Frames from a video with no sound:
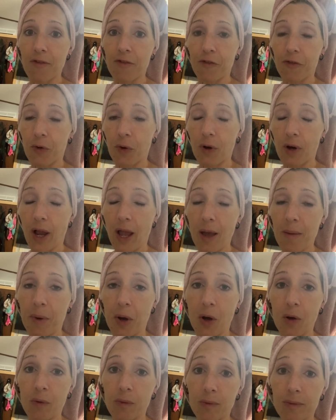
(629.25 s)
for
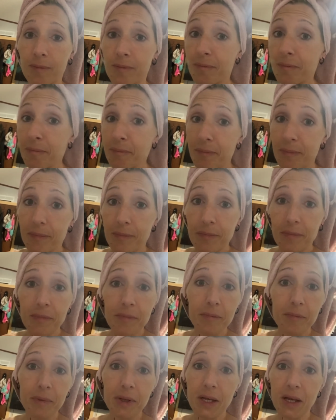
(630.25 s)
ammo?
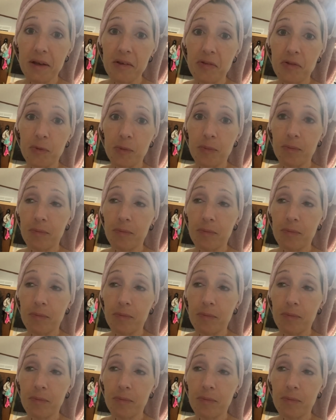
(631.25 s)
Because